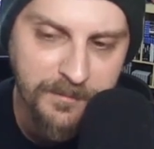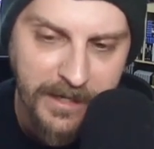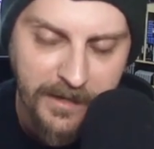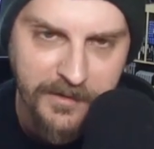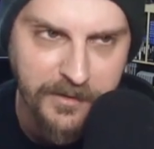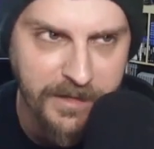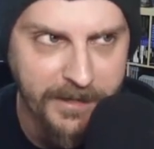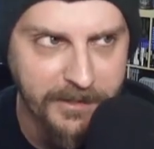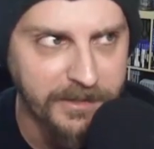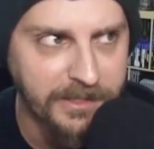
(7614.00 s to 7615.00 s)
Yeah, they
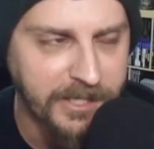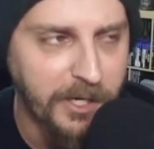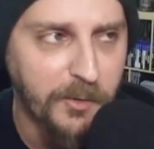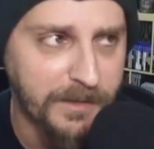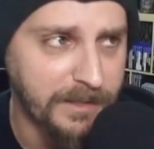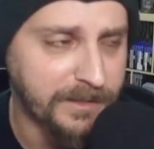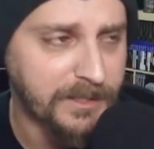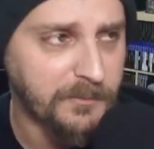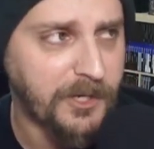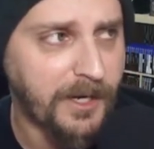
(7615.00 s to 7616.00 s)
had an entire arena
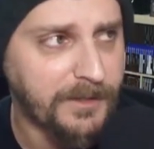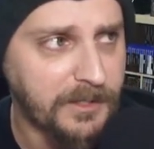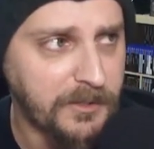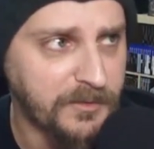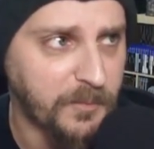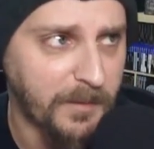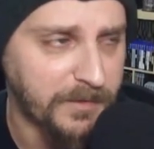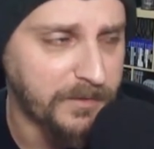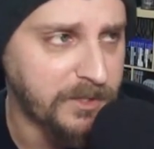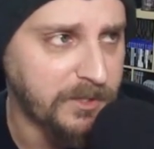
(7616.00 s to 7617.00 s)
system where you had to use
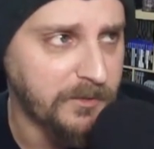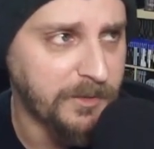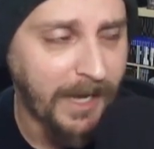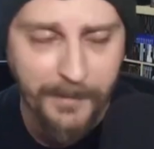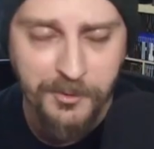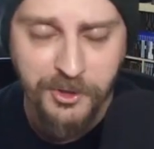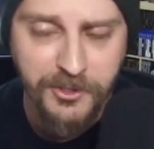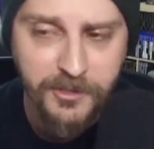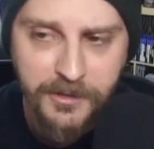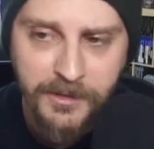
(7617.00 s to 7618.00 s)
weapons to
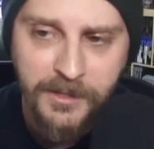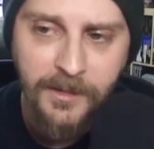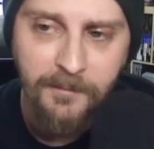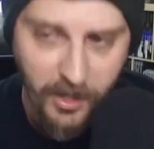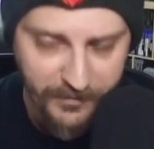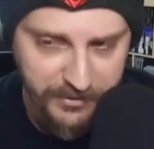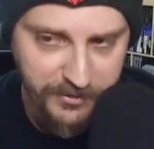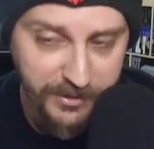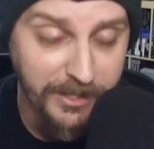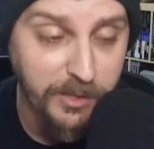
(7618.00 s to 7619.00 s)
capture
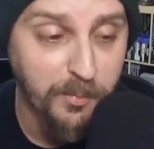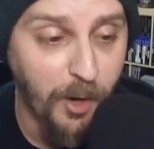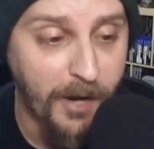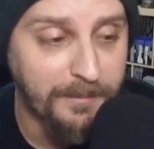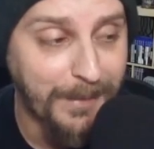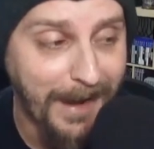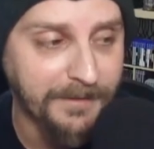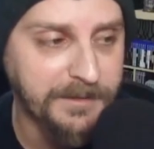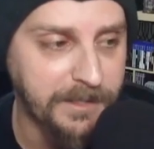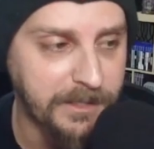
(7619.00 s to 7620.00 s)
monsters, and then you brought them
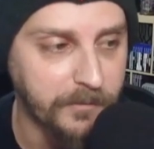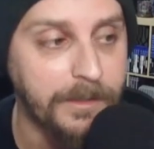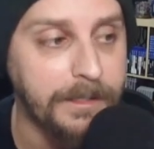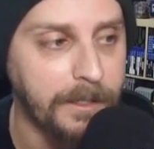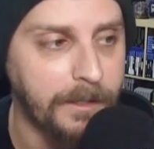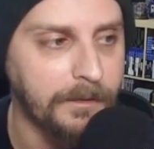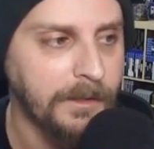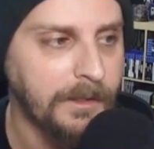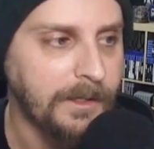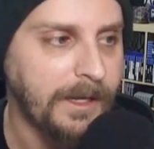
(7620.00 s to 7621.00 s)
back to the arena,
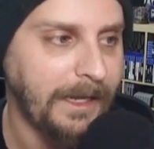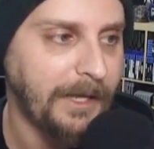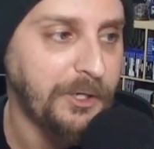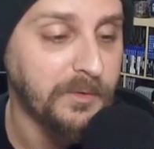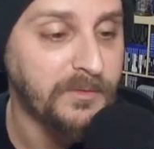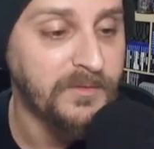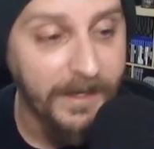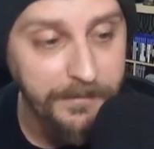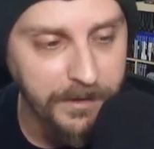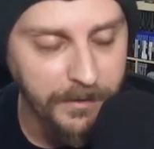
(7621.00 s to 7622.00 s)
and you could
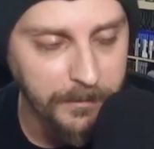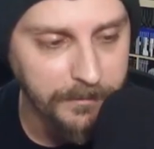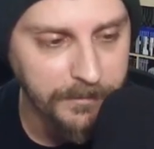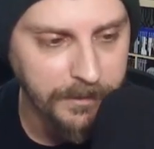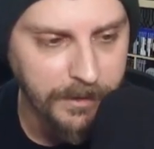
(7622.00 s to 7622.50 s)
fight them.